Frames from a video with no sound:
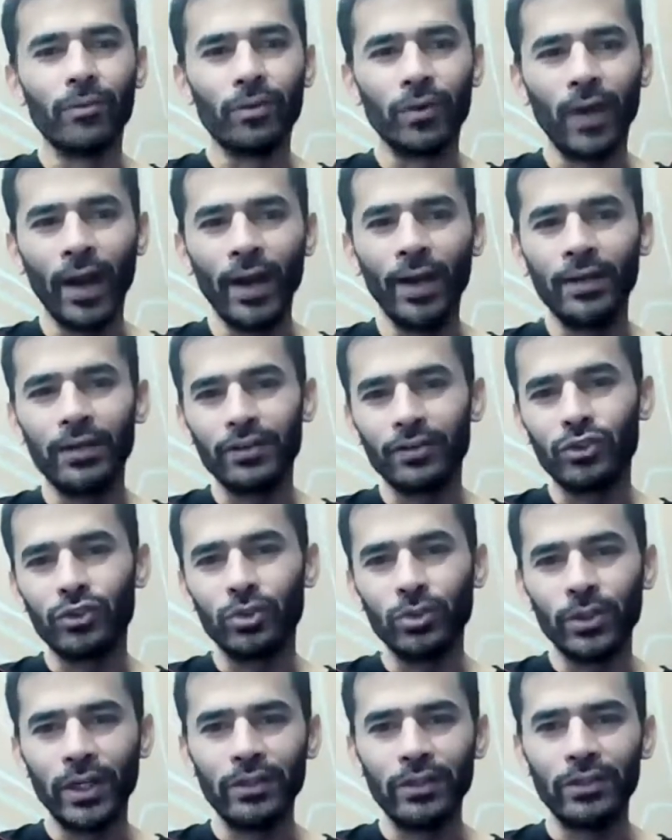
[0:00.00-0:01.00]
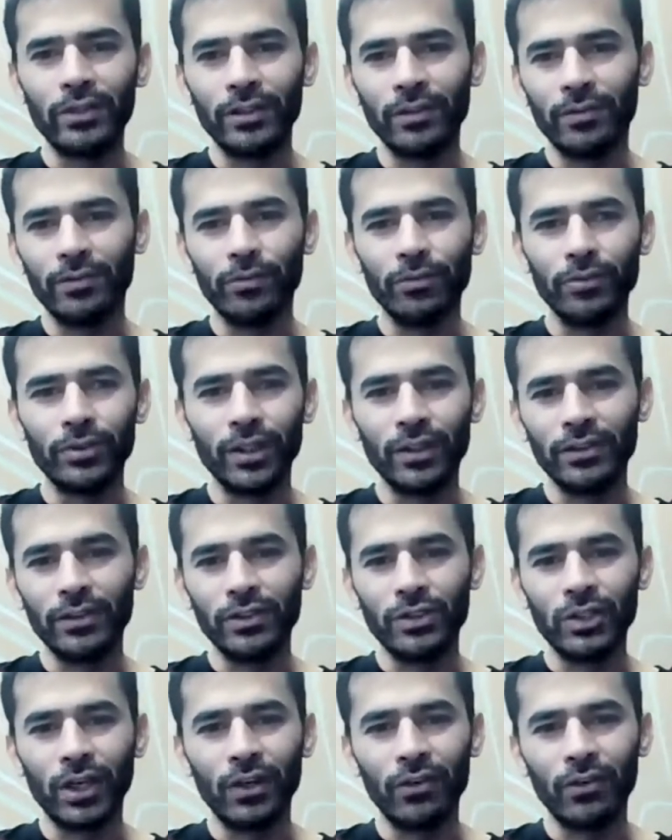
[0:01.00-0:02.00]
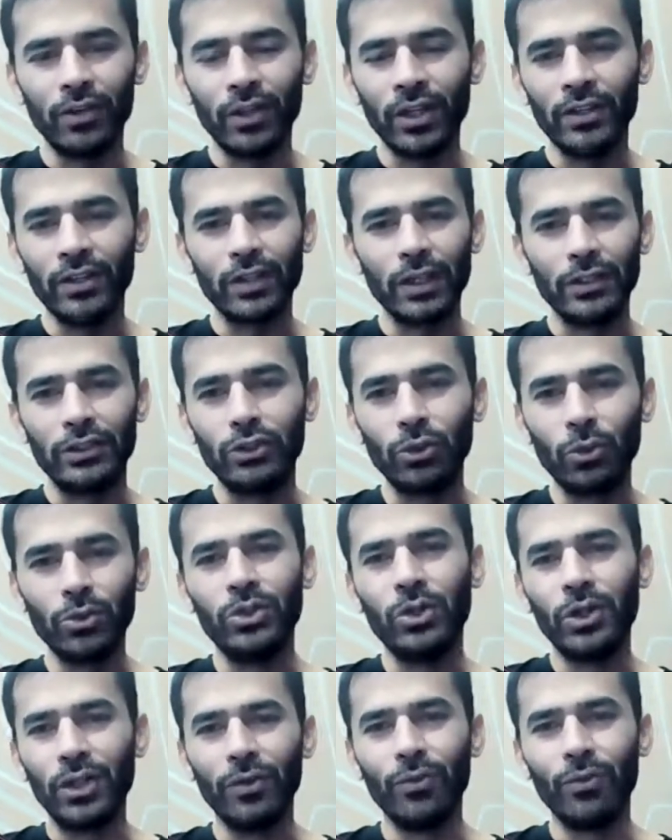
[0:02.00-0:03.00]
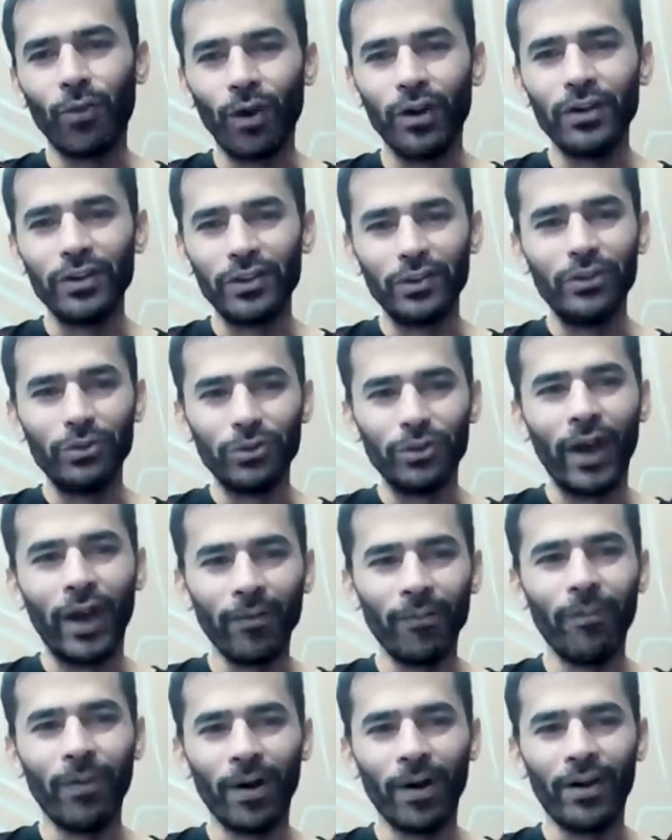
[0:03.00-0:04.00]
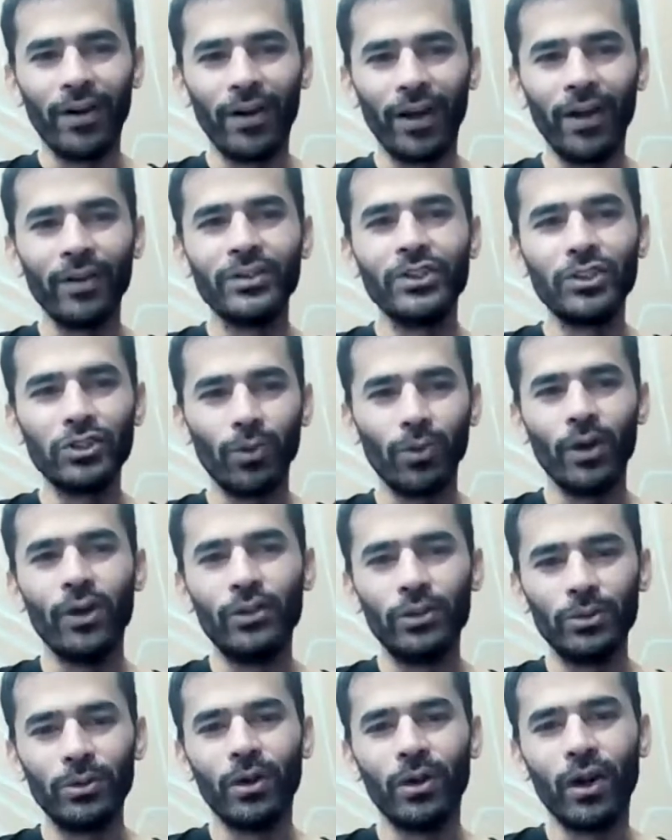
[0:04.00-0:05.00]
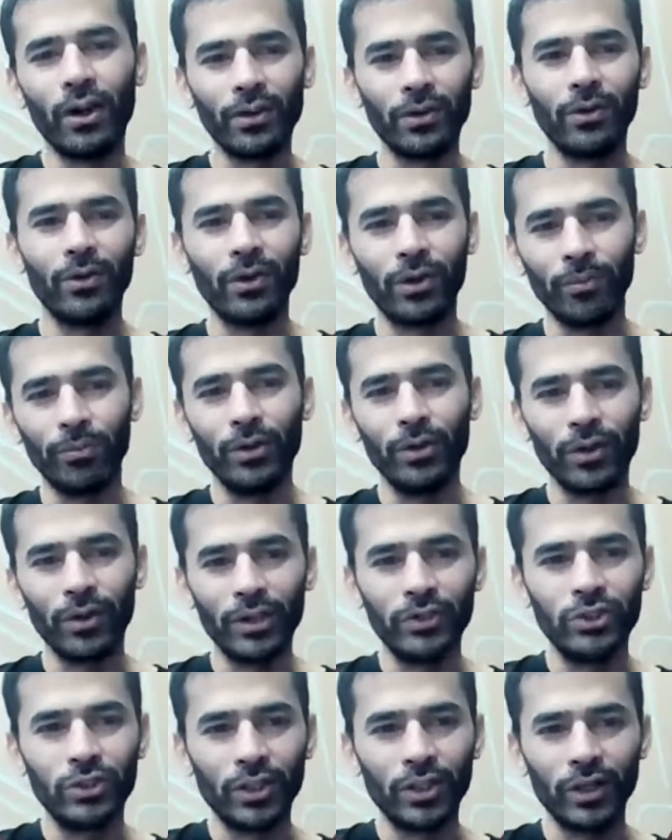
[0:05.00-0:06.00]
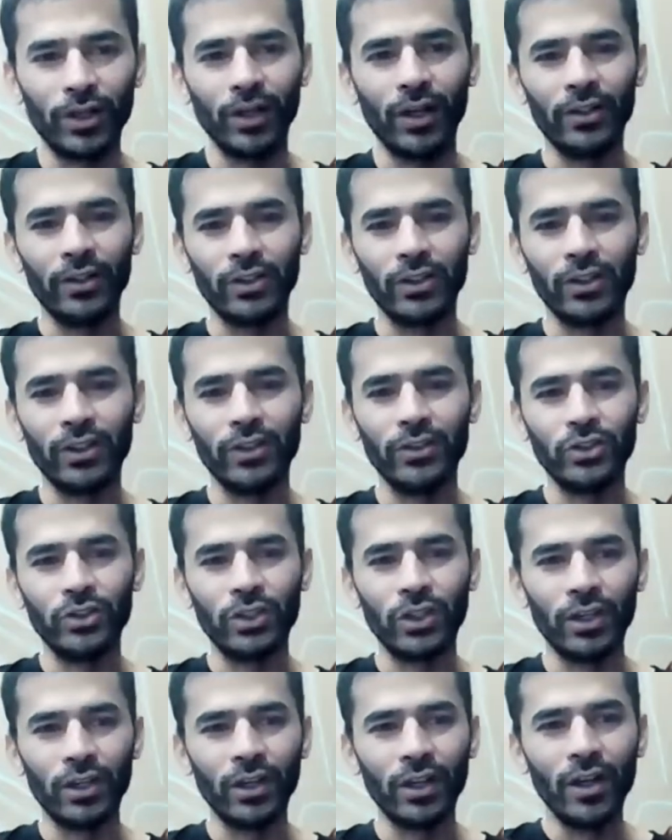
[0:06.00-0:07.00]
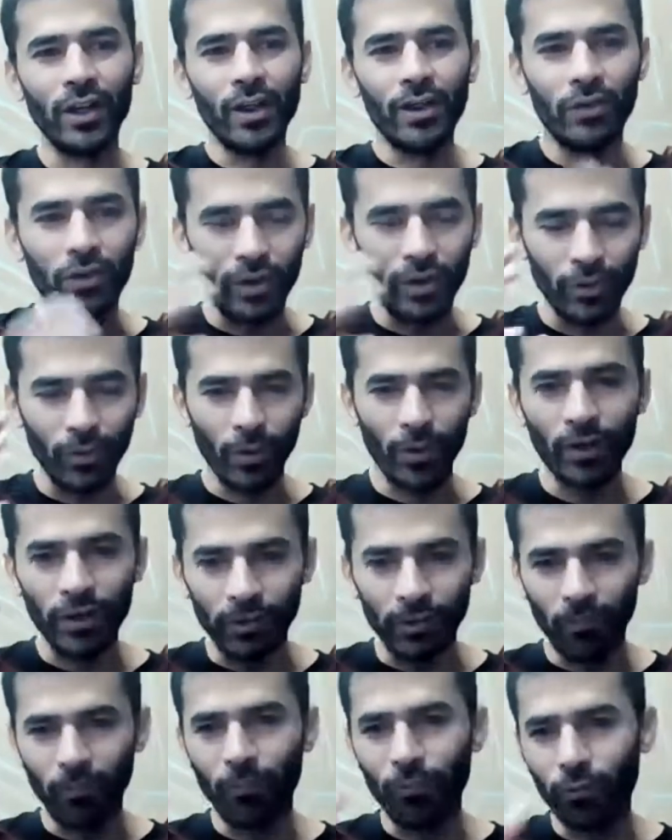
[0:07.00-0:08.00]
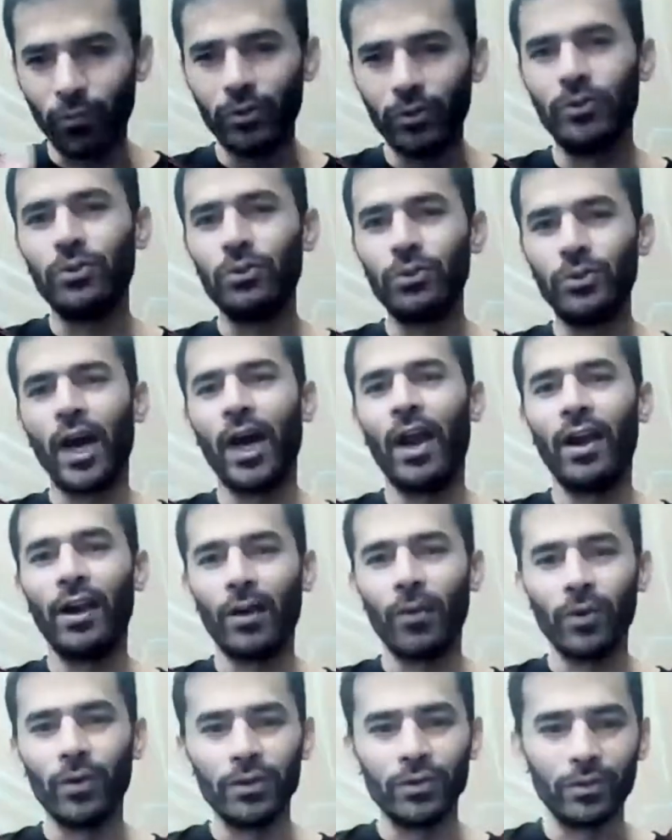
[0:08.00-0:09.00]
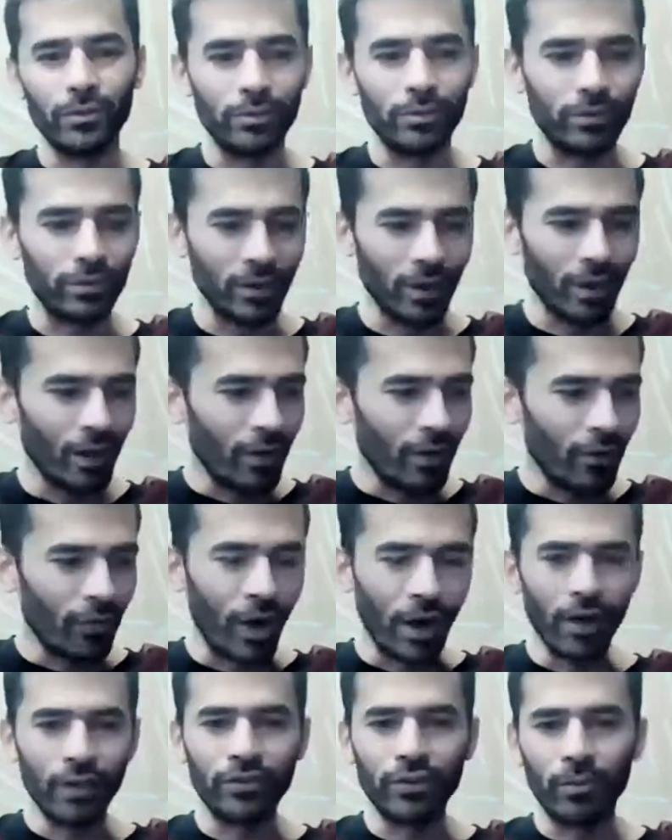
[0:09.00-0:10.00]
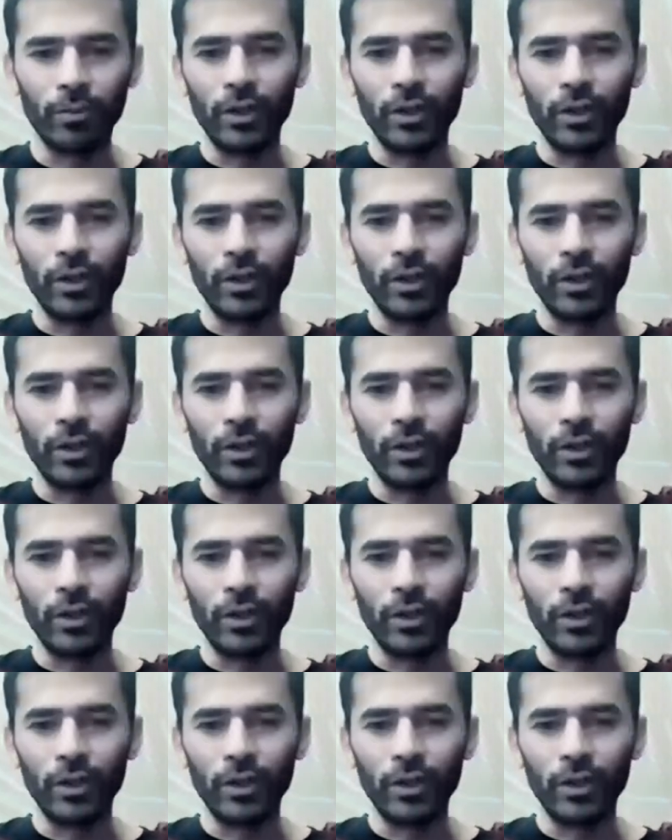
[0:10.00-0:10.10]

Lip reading: right through that transition, I realized I don't really want to do that part. I just want to do hardcore computer engineering, electrical engineering, really want to do that. I want to do wireless